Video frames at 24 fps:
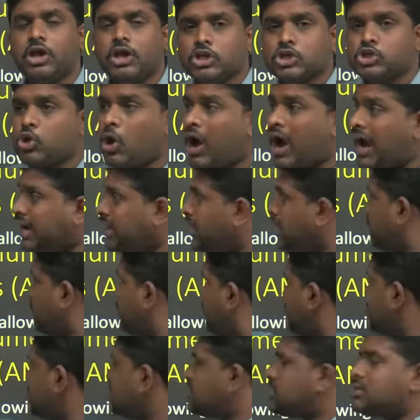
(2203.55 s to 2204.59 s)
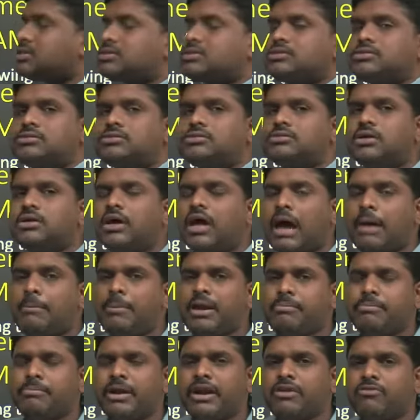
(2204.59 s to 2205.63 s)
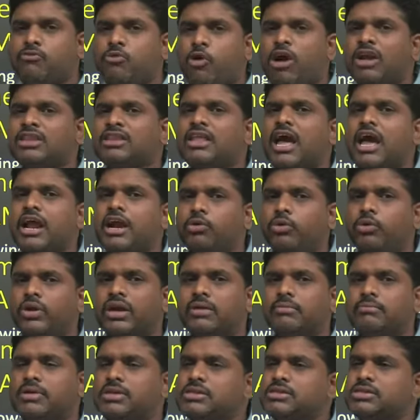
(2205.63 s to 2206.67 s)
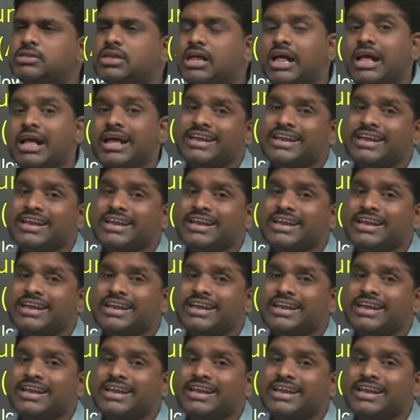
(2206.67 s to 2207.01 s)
So under this amendment, what they are doing means,